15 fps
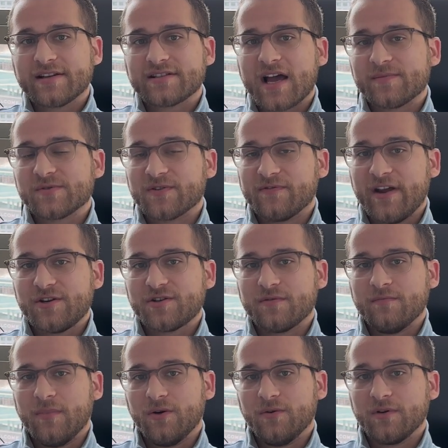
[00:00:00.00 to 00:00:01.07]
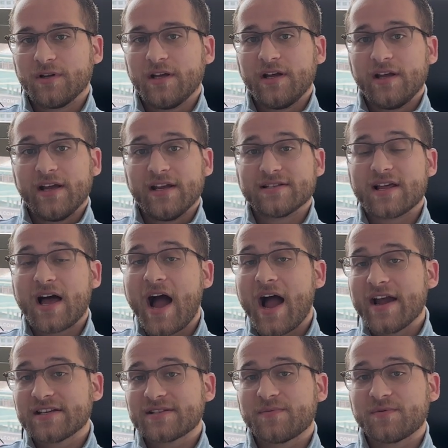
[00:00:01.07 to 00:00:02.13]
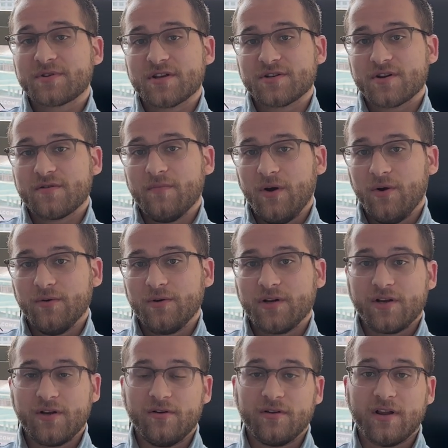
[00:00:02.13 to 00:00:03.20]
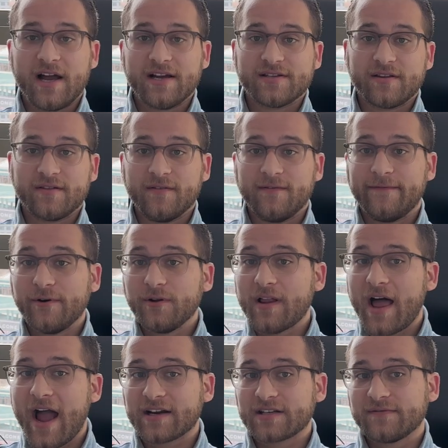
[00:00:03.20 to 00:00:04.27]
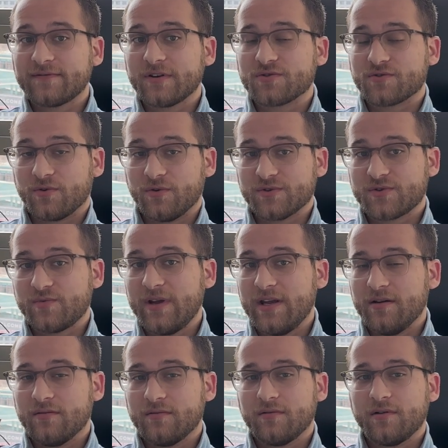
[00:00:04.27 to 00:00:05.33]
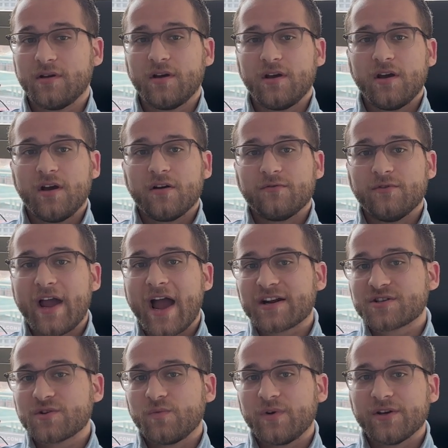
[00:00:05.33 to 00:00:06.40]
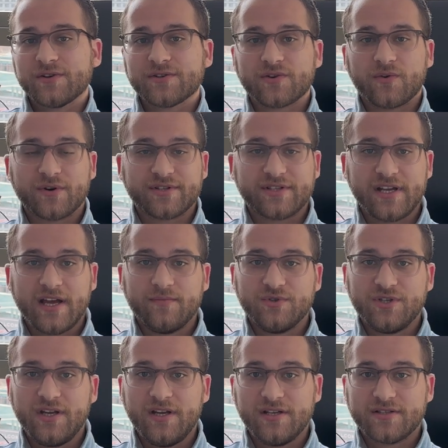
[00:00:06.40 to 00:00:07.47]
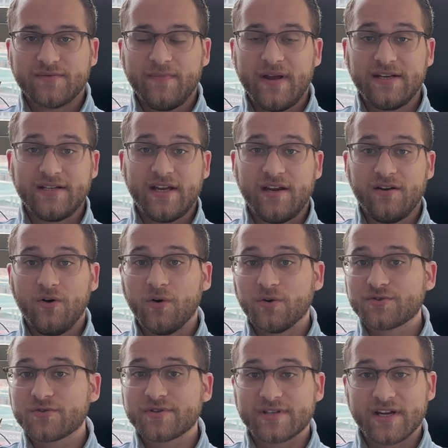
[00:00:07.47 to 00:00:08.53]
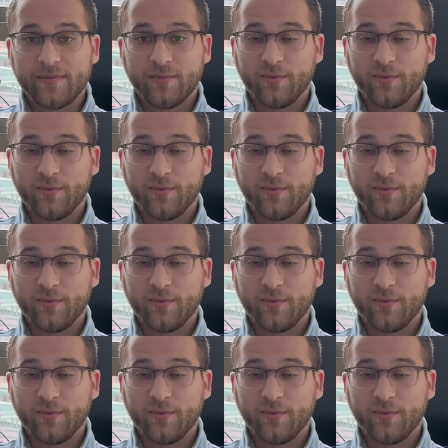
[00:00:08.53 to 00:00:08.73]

observation mode is the highest precision mode utilizing the full active control suite. Reaction wheels or CMGs maintain ultra-stable